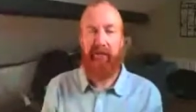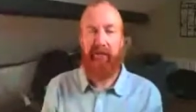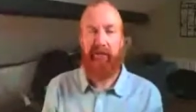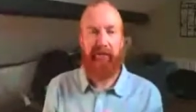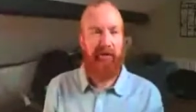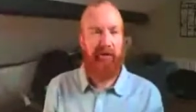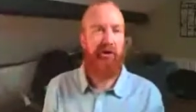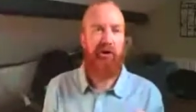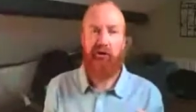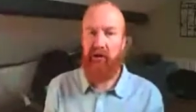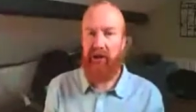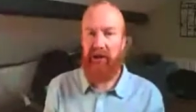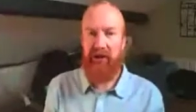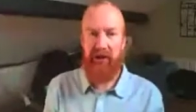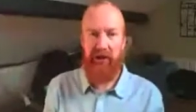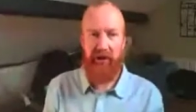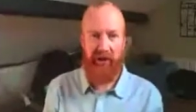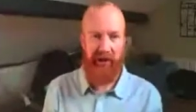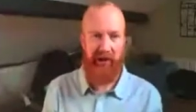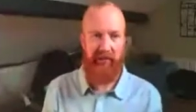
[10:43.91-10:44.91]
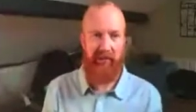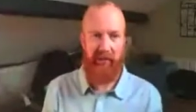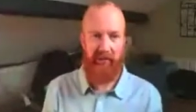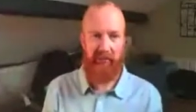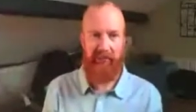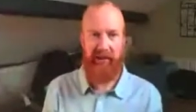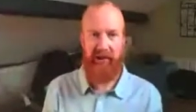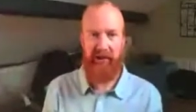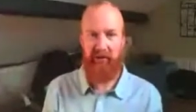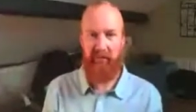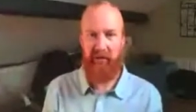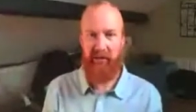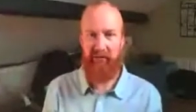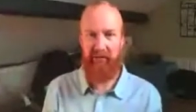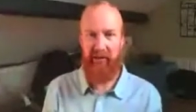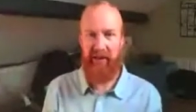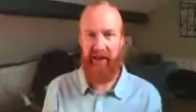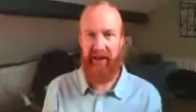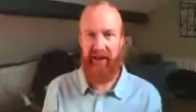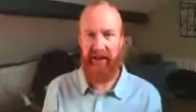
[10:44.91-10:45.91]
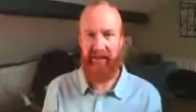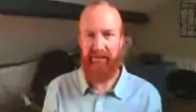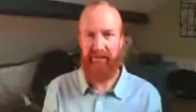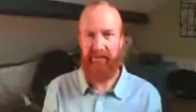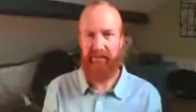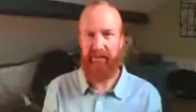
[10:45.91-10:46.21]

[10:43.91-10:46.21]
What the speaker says: frustration that you bump into every day.